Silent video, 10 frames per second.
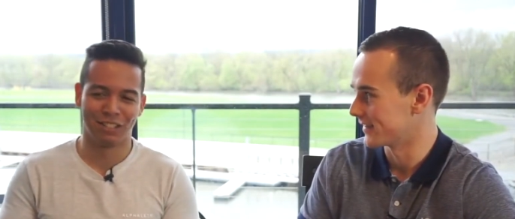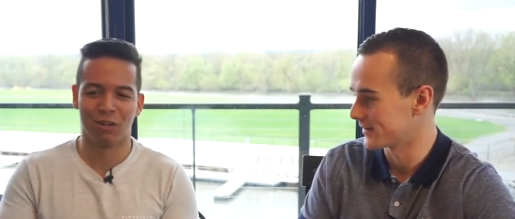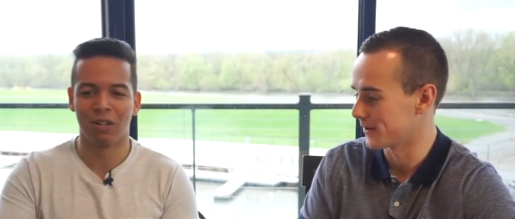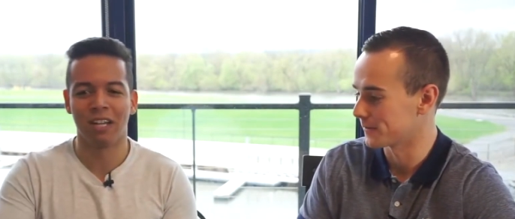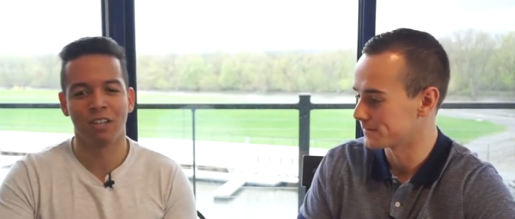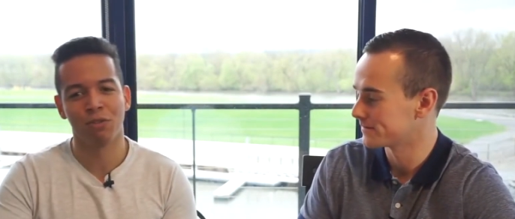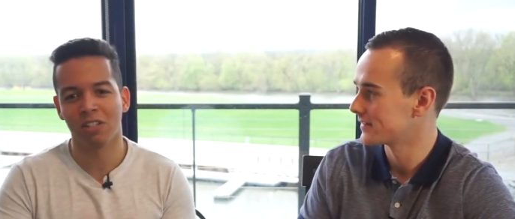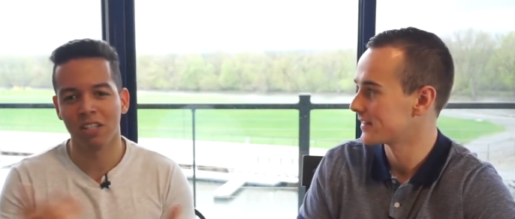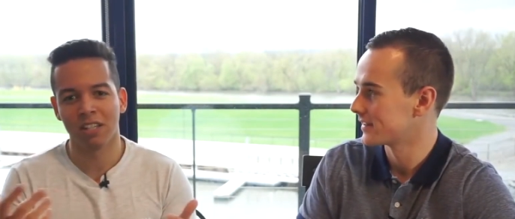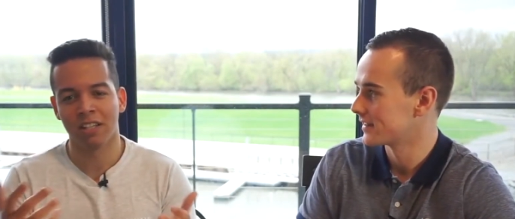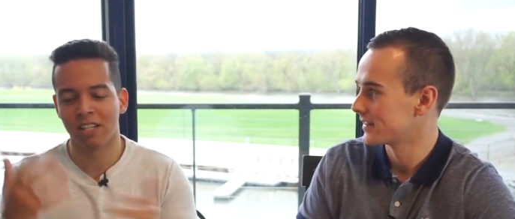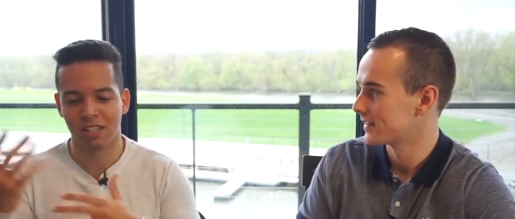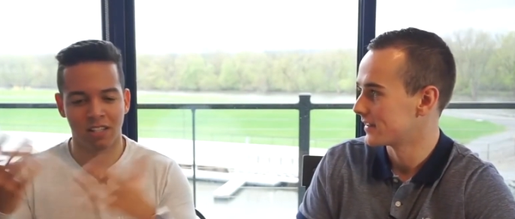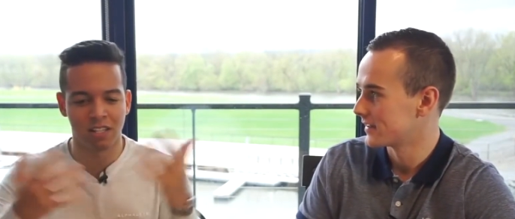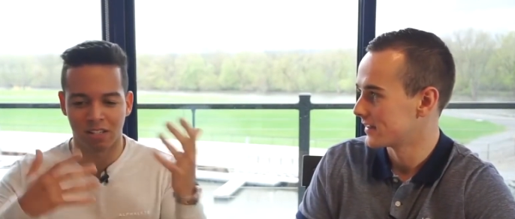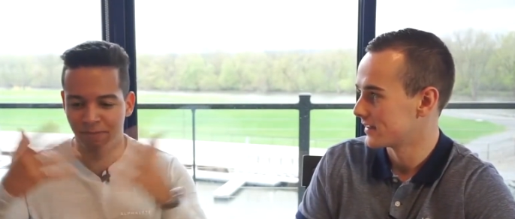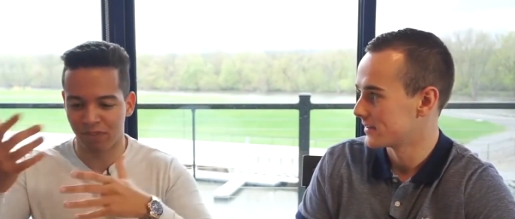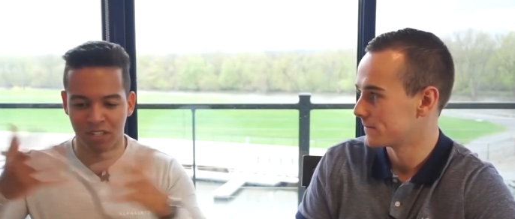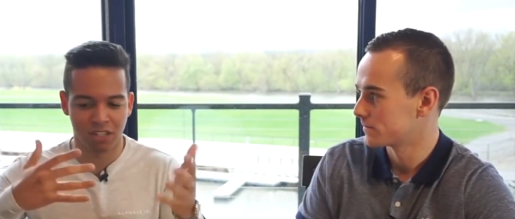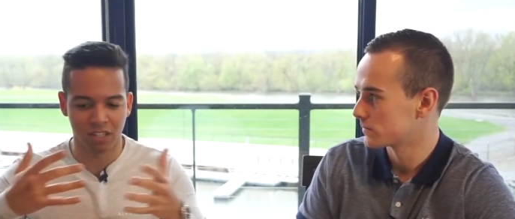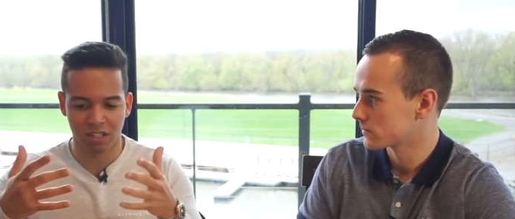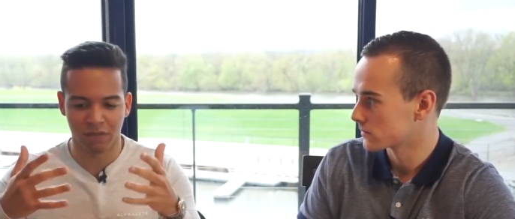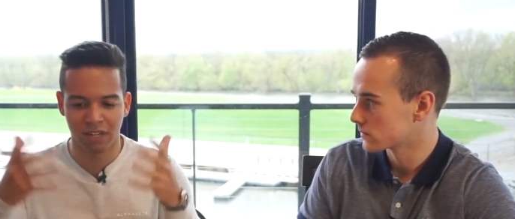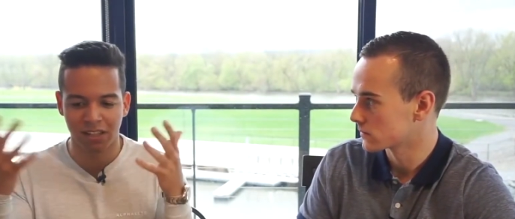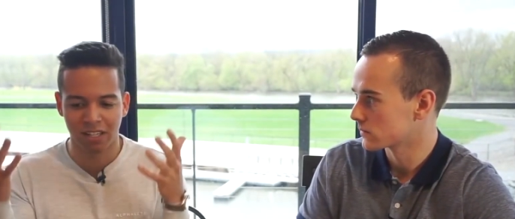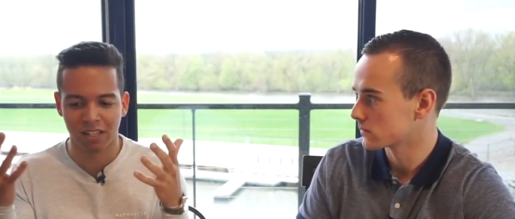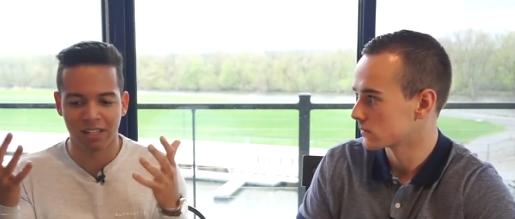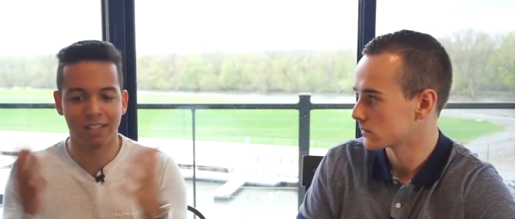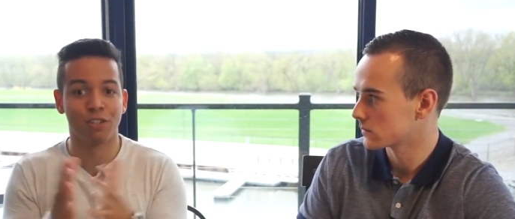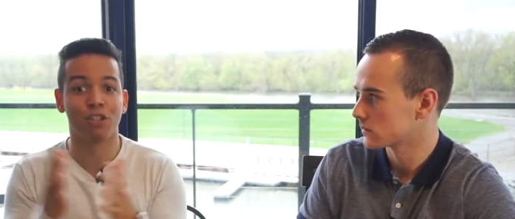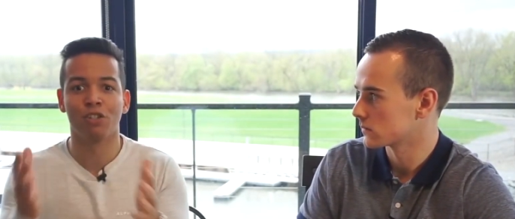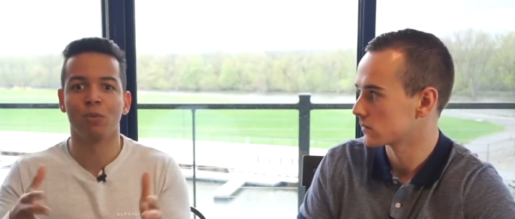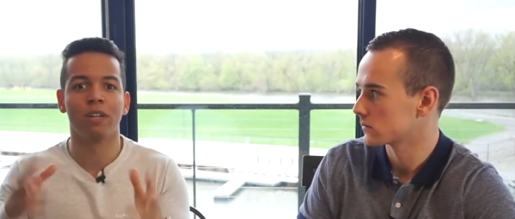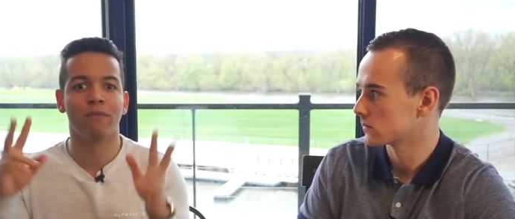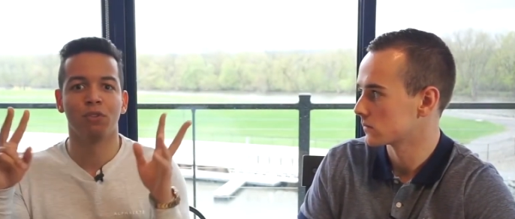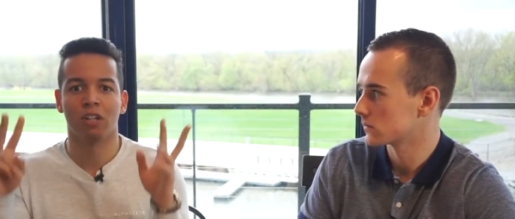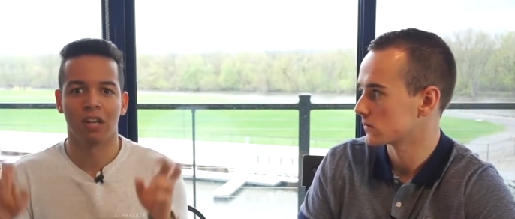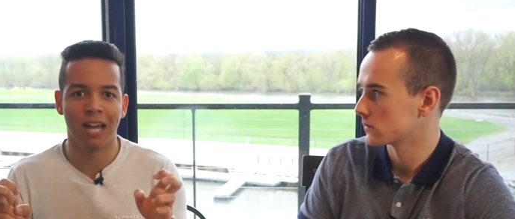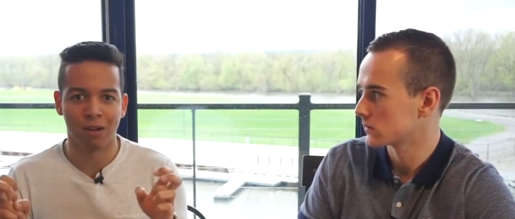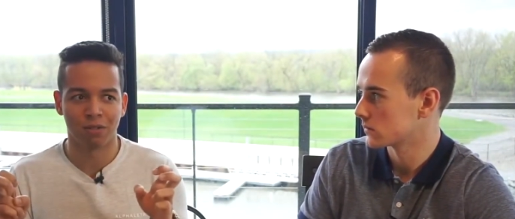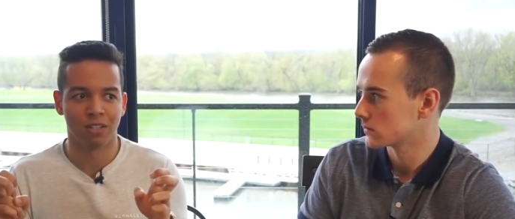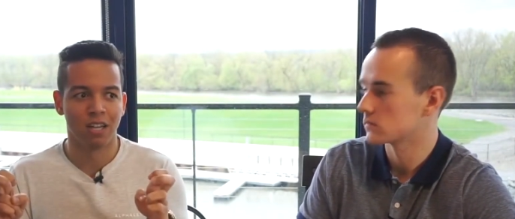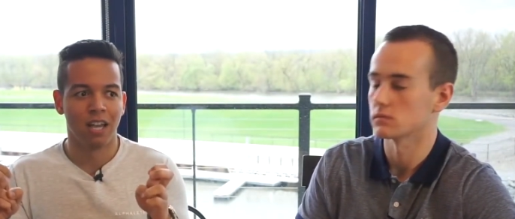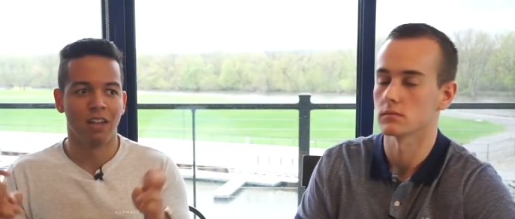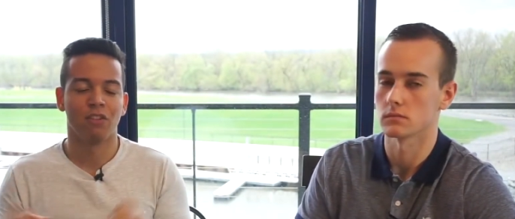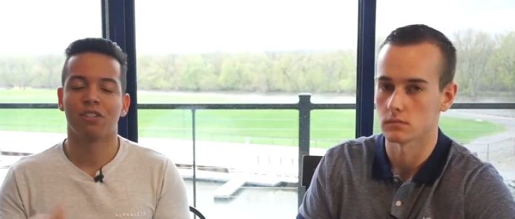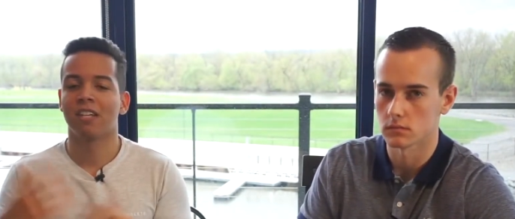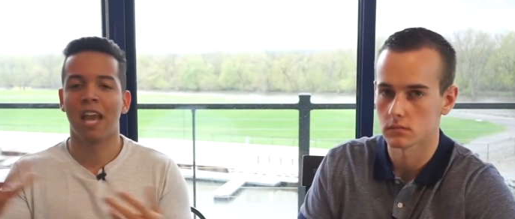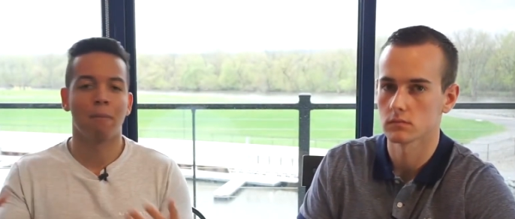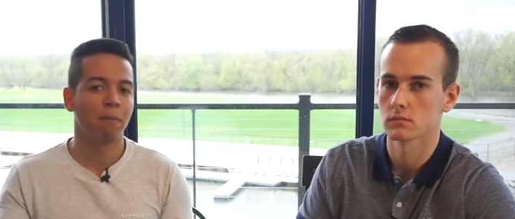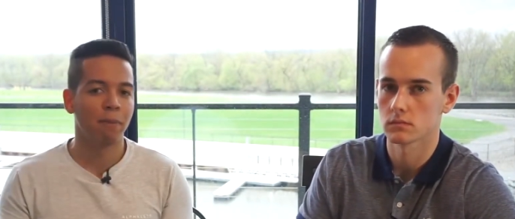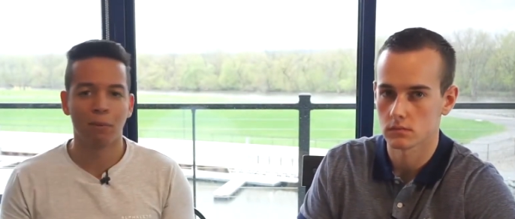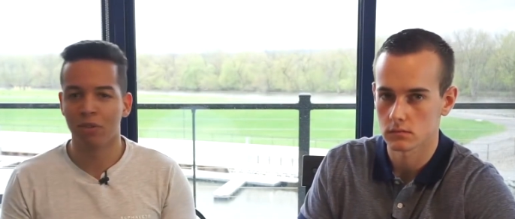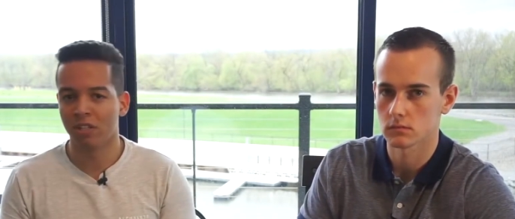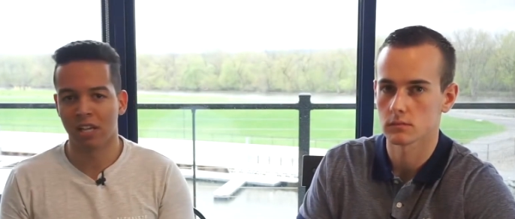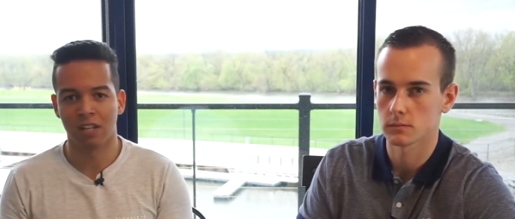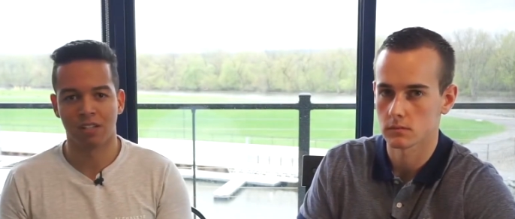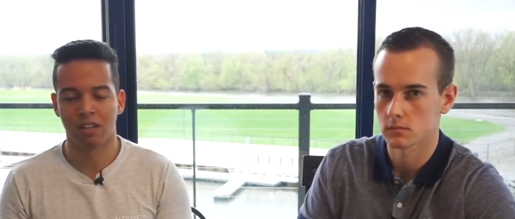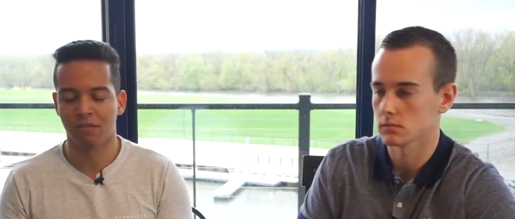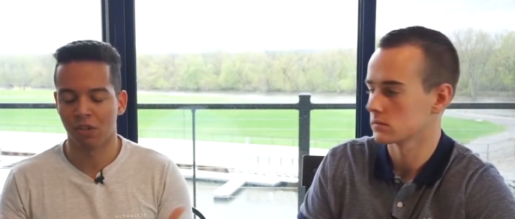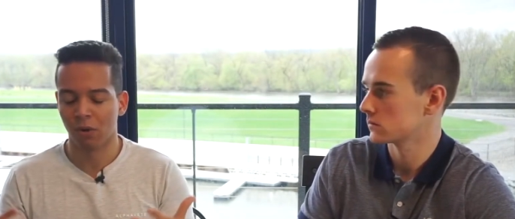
Speaker 1: Right? Yeah, so like you see this disjunctive, and at the end of the day, they're just doing it for the clout, and they're scamming people with this kind of stuff.